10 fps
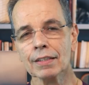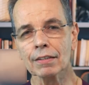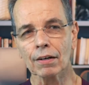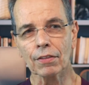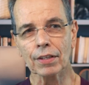
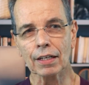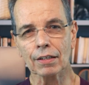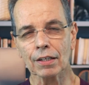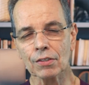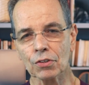The other thing
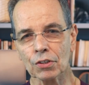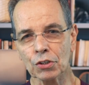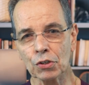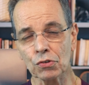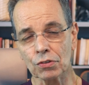is the
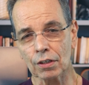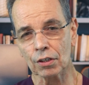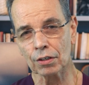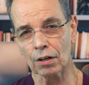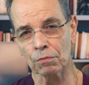use
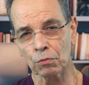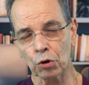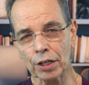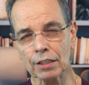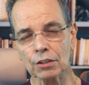or
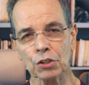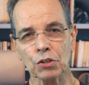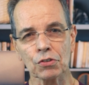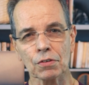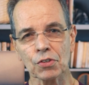avoiding the
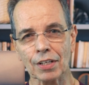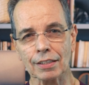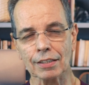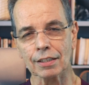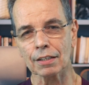use of
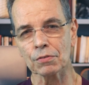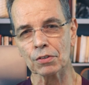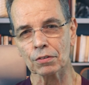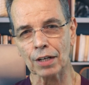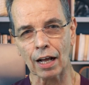sedatives
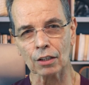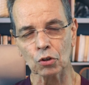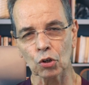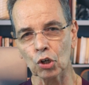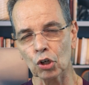or
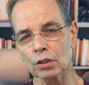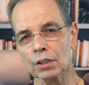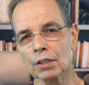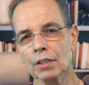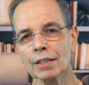alcohol.
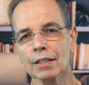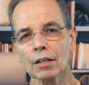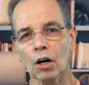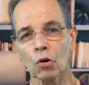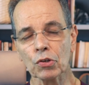
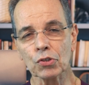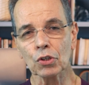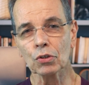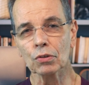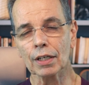
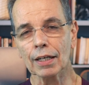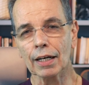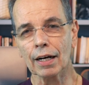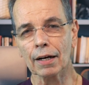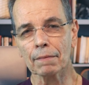Also,
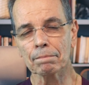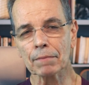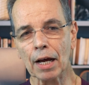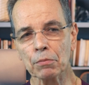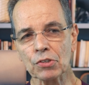
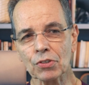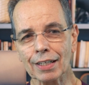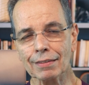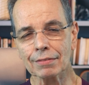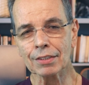I would
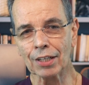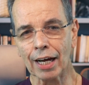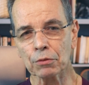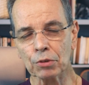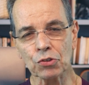say
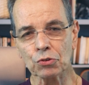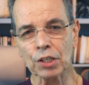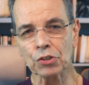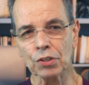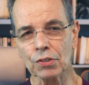diet
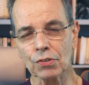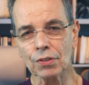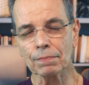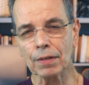restrictions